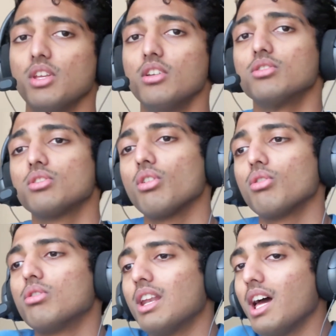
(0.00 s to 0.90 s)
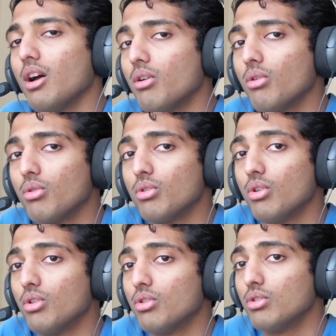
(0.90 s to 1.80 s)
So now
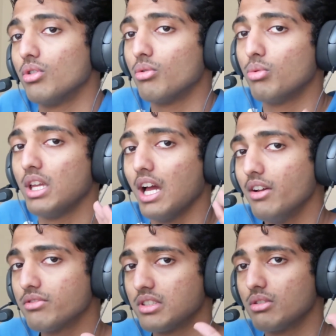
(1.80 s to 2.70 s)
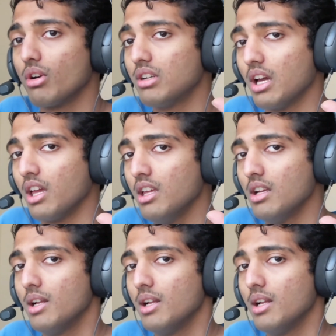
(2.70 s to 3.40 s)
we have 0 day,